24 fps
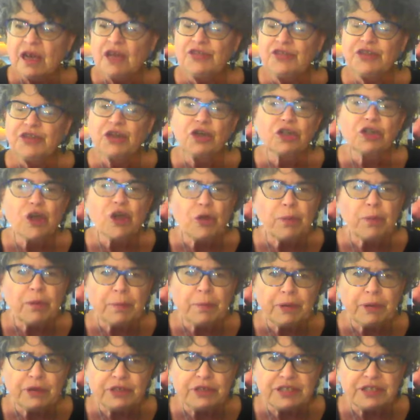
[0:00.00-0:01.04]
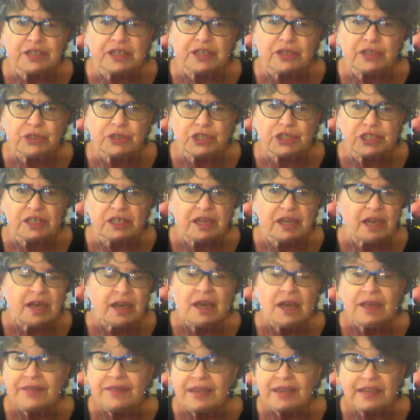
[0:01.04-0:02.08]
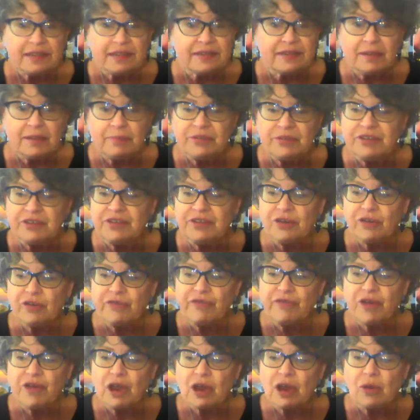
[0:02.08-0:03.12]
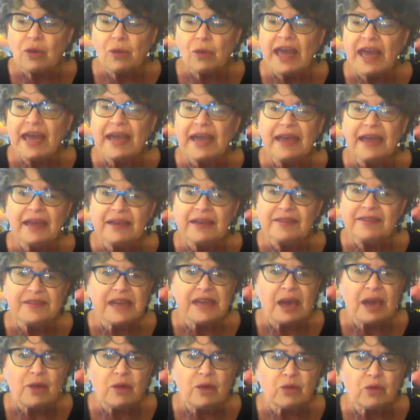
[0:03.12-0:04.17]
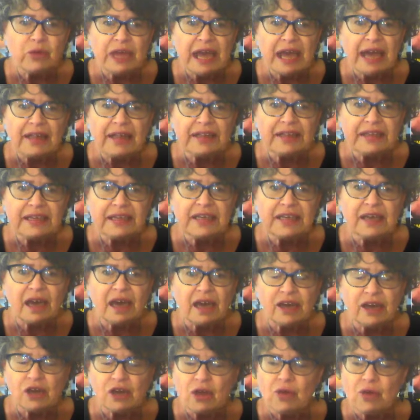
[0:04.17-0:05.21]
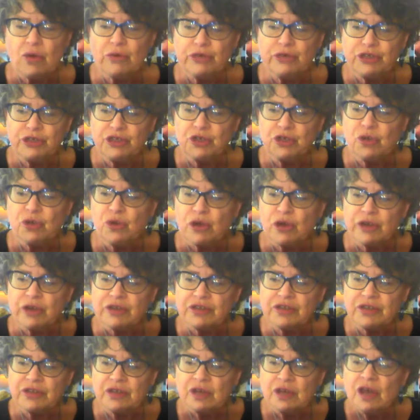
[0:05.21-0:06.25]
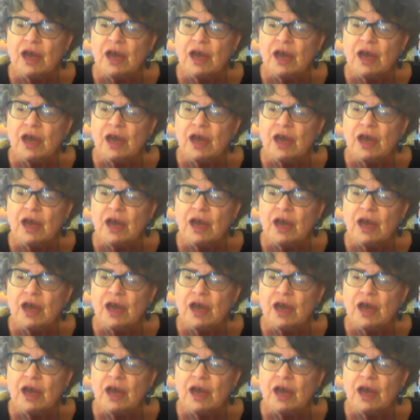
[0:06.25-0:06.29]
The global persecution that seemed so far away is now a reality on our own shores.